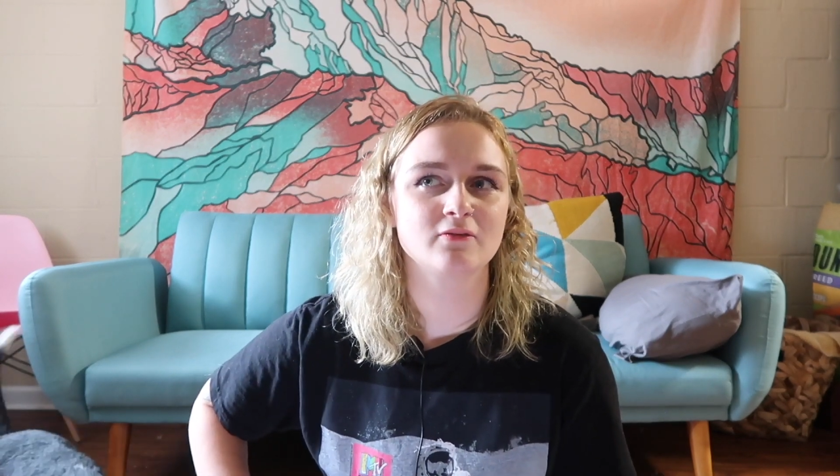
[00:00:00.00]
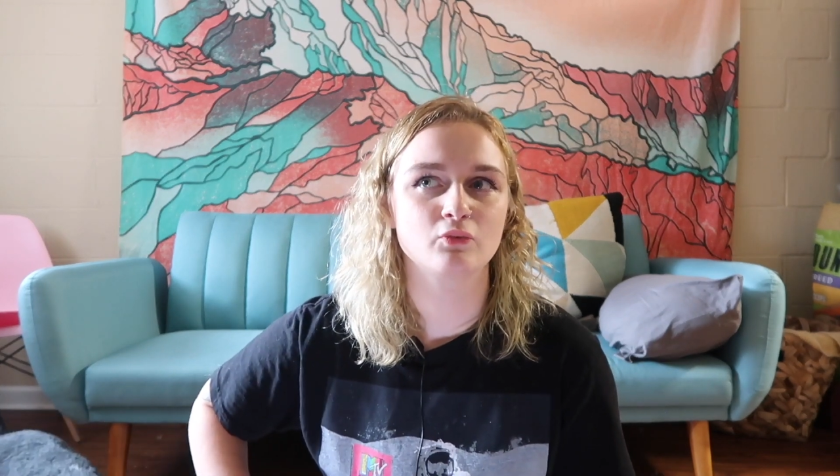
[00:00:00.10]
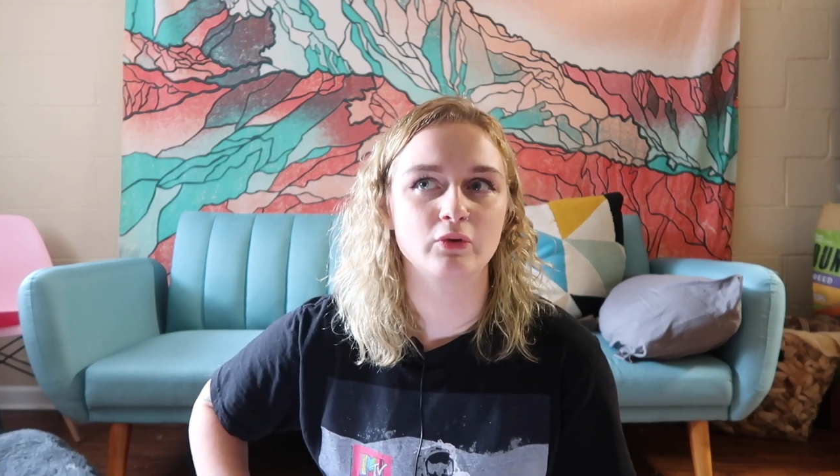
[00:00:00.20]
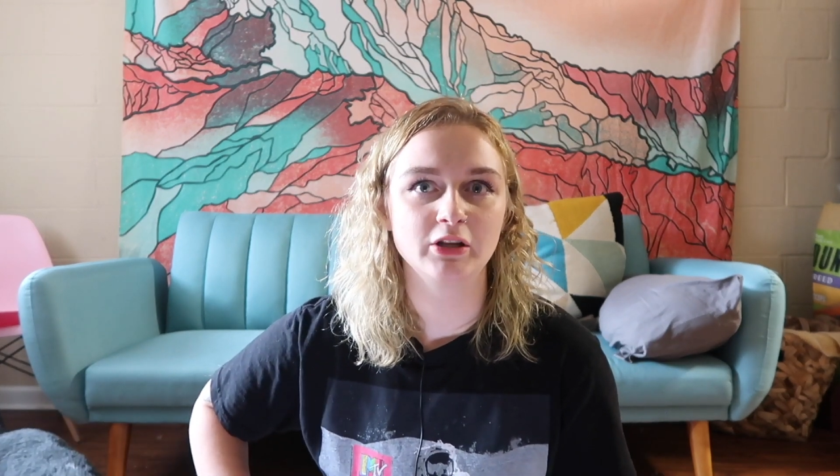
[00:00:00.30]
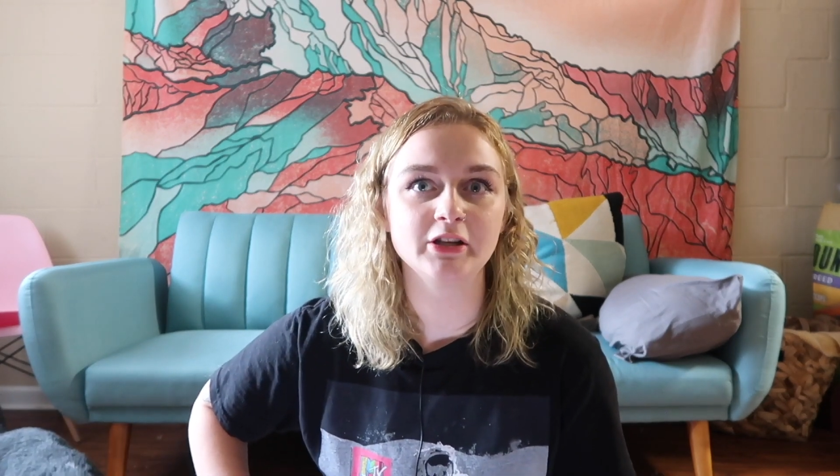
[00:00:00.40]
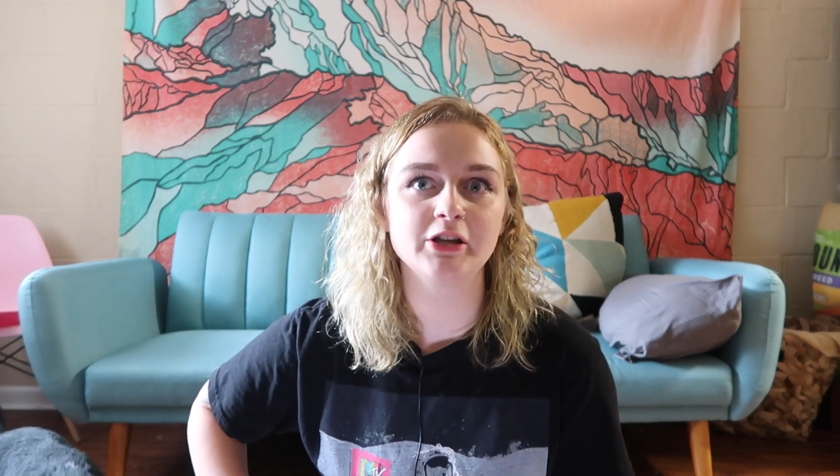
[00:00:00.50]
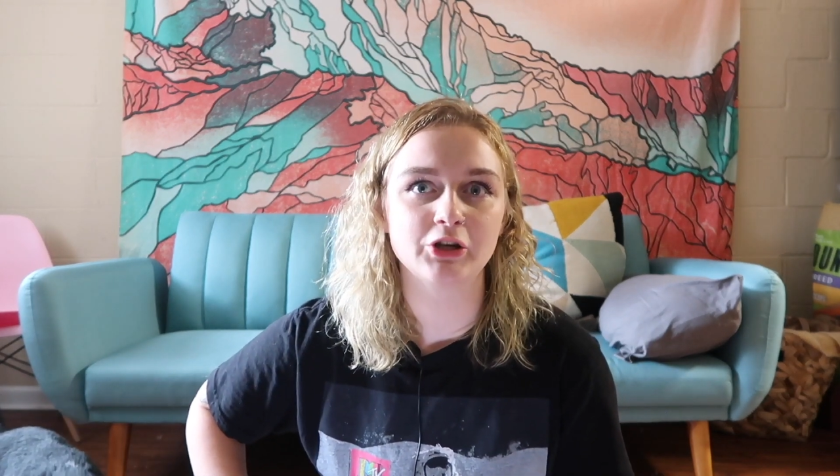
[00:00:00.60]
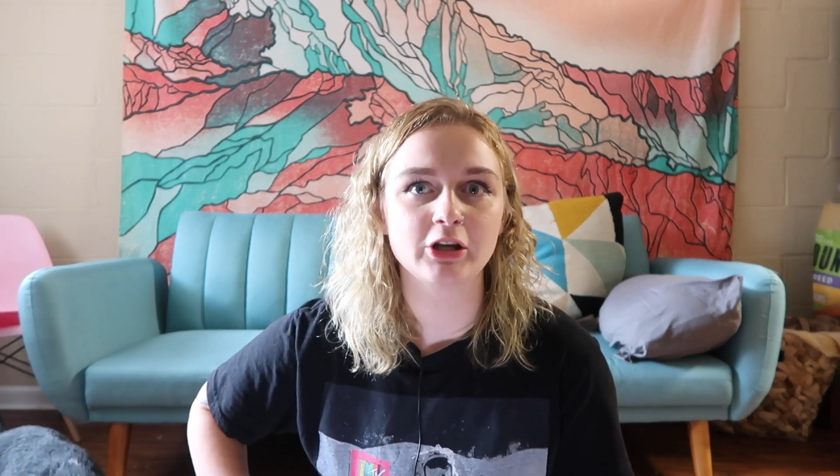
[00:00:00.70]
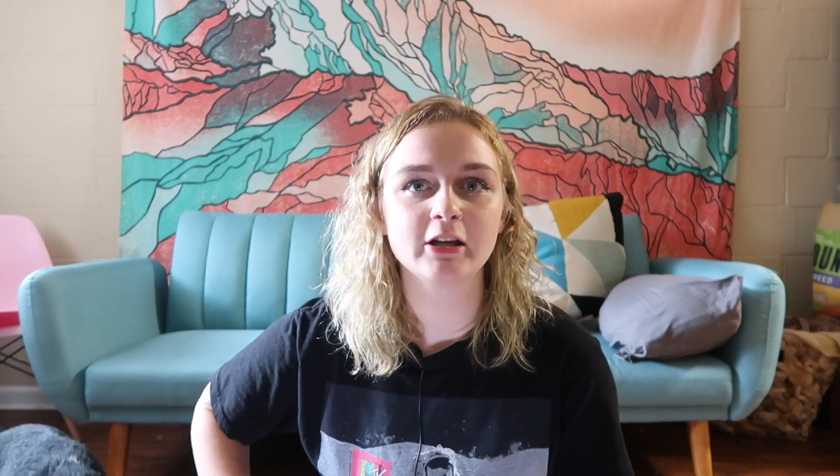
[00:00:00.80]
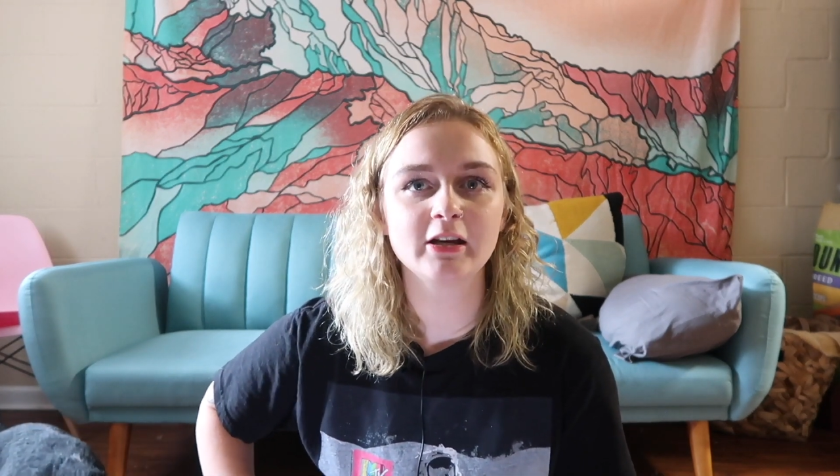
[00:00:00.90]
really
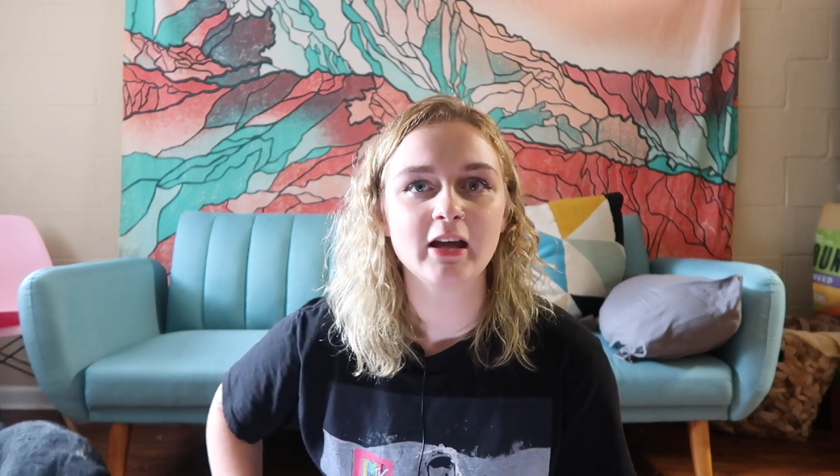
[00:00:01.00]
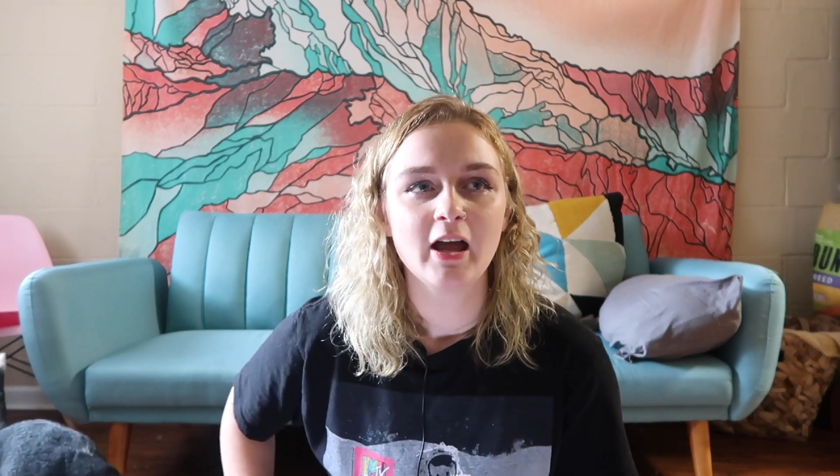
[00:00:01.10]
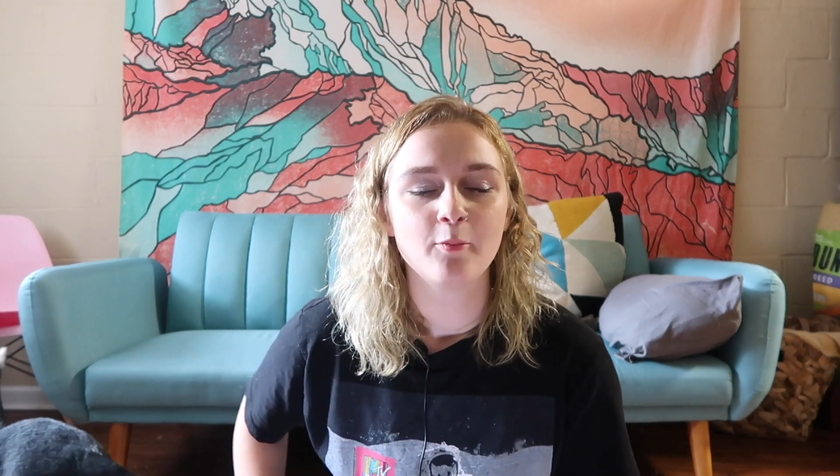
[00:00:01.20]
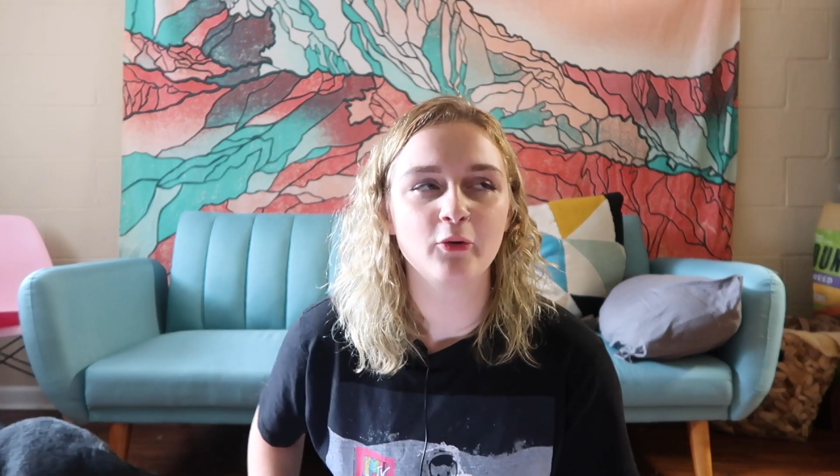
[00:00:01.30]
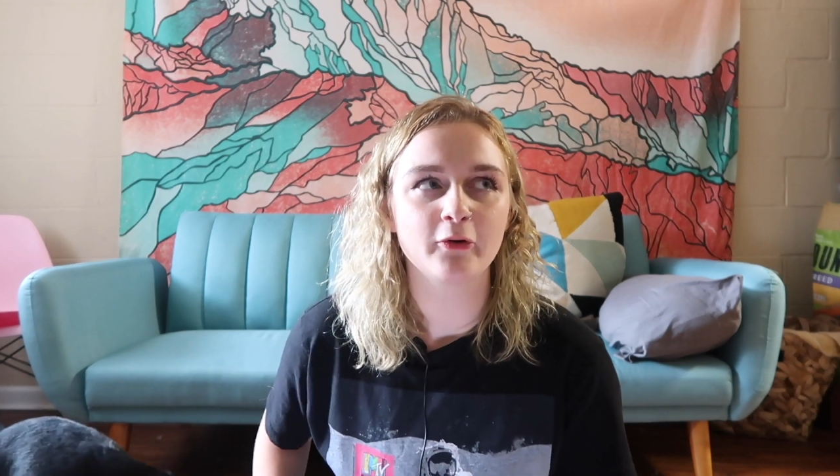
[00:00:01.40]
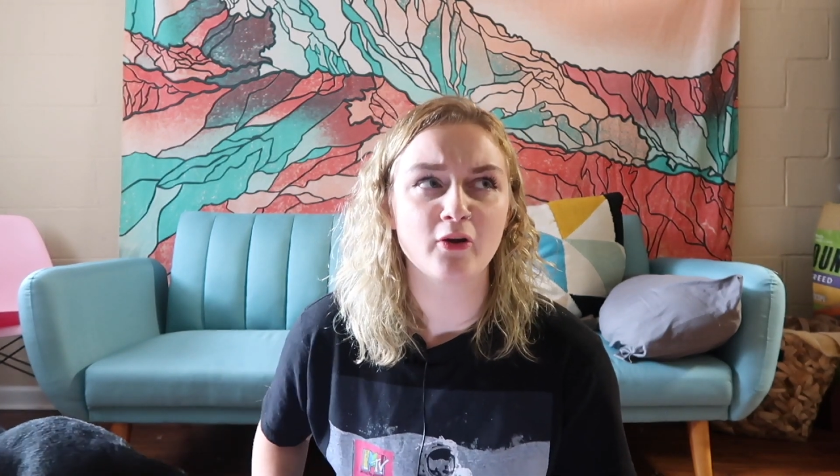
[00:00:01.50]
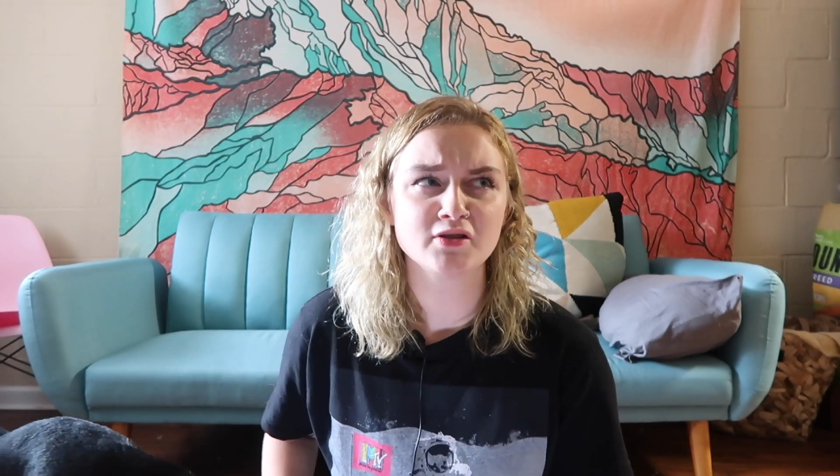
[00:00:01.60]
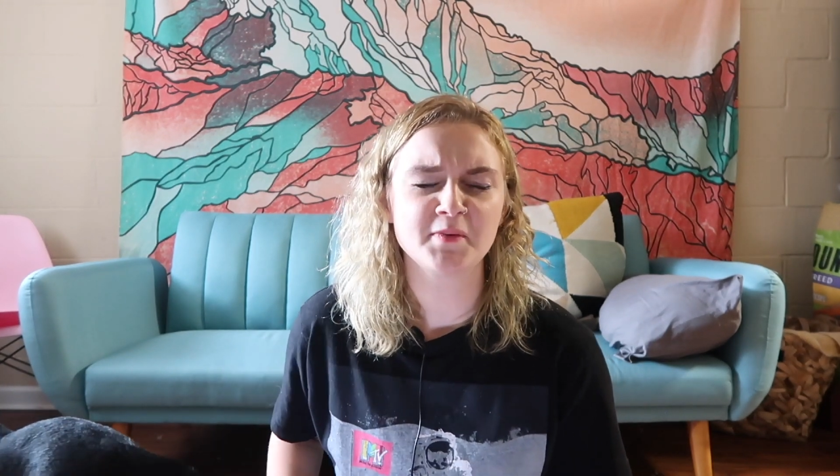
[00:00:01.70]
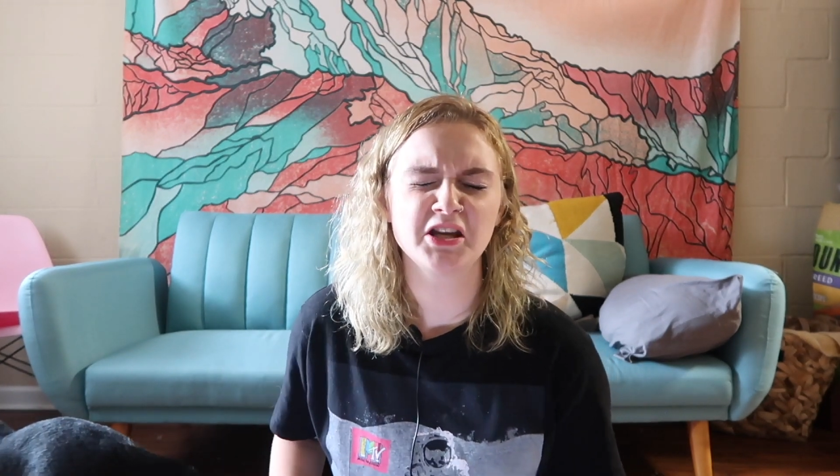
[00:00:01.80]
good, but would always be